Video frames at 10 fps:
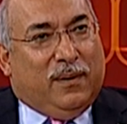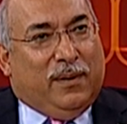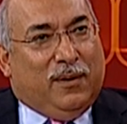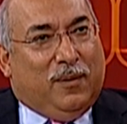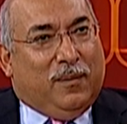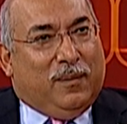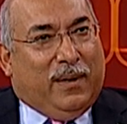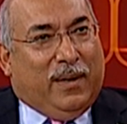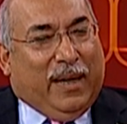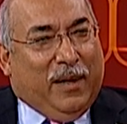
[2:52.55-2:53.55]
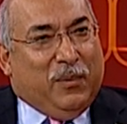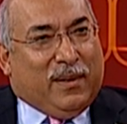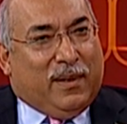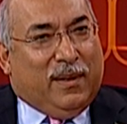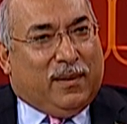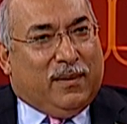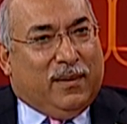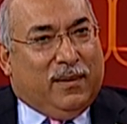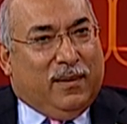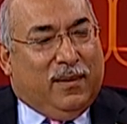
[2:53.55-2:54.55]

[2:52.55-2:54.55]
I would think that,